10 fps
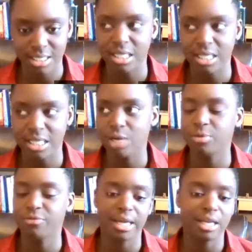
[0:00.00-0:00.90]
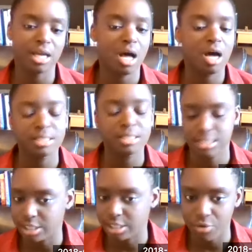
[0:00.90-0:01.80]
And they would fight
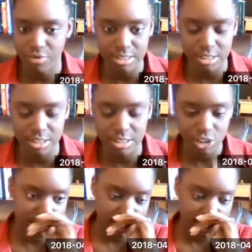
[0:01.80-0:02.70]
constantly over these dishes.